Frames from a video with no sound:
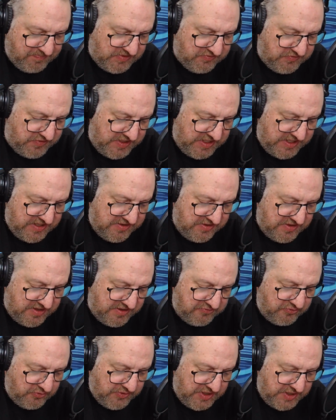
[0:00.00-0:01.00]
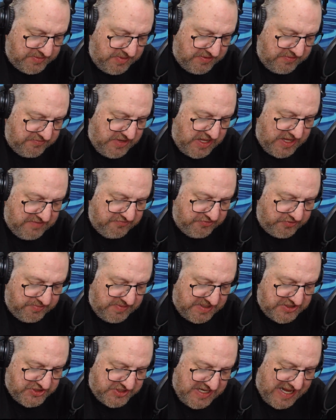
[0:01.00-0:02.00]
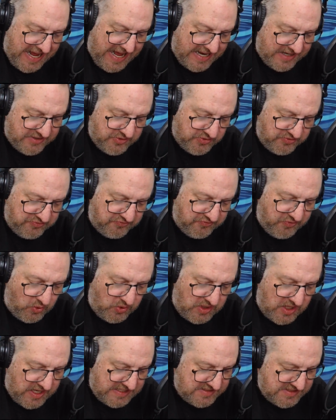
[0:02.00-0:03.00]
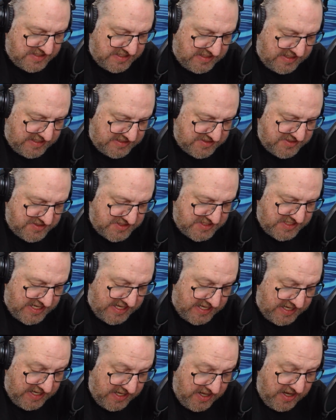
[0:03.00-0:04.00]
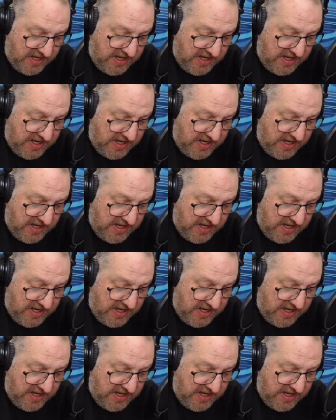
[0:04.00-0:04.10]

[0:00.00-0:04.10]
via the Freedom of Information Act, or FOLA, as they like to say.